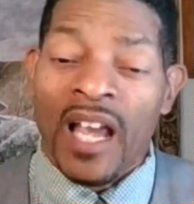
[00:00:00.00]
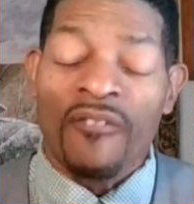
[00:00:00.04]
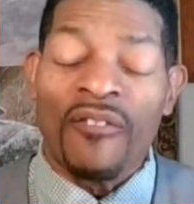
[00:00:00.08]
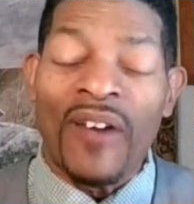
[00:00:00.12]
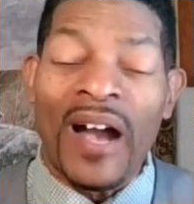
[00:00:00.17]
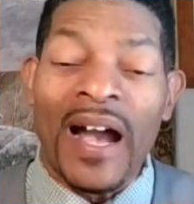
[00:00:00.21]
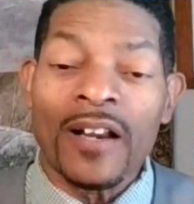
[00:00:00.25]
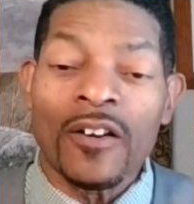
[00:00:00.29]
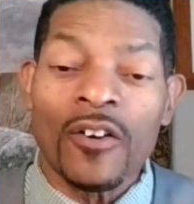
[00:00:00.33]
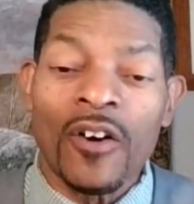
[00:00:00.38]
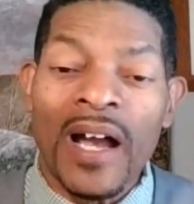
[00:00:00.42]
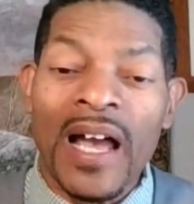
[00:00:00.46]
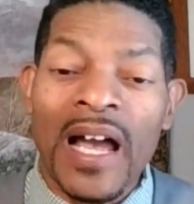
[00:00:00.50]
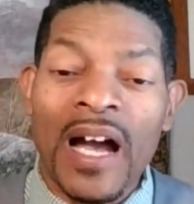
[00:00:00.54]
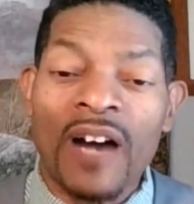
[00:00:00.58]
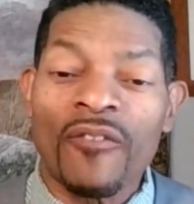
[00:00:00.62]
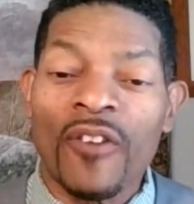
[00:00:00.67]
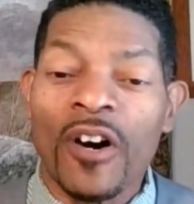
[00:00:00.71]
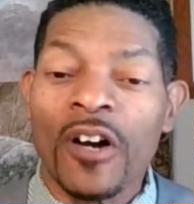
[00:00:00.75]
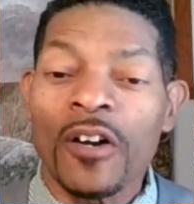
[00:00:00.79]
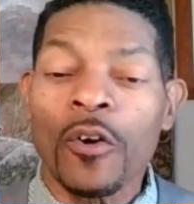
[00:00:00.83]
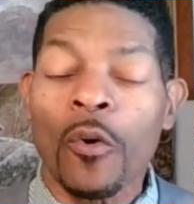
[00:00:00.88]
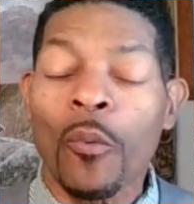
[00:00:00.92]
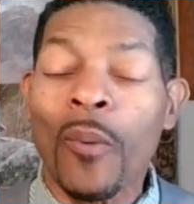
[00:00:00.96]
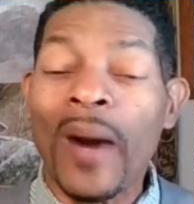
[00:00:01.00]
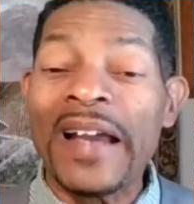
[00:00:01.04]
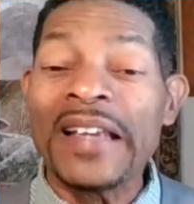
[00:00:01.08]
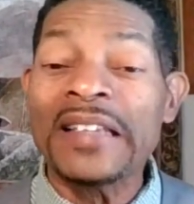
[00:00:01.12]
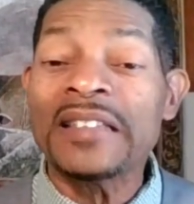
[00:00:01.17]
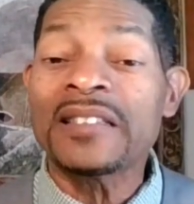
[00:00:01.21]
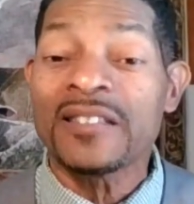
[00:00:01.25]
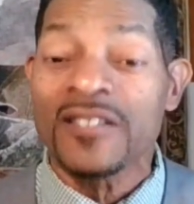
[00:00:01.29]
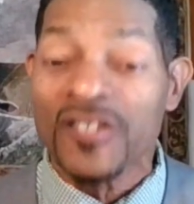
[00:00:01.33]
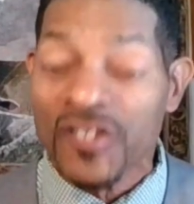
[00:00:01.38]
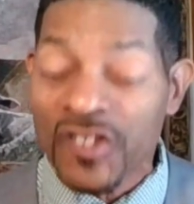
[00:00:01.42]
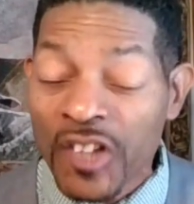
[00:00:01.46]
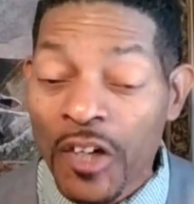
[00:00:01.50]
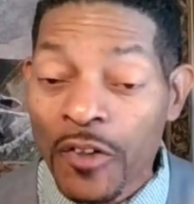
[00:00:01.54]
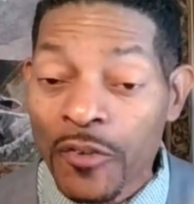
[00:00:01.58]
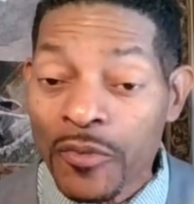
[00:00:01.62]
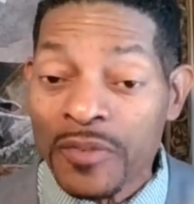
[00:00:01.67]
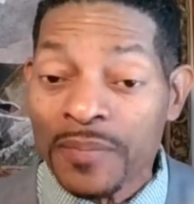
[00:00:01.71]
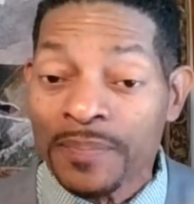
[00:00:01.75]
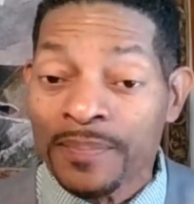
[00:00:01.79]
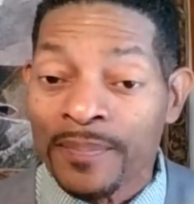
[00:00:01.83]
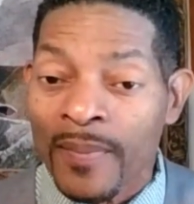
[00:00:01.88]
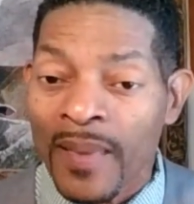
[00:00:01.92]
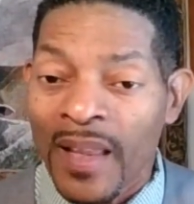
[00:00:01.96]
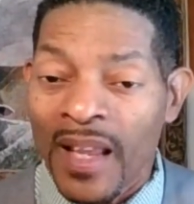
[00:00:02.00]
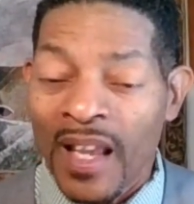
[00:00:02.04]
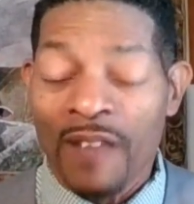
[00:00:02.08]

if I don't have on a white shirt,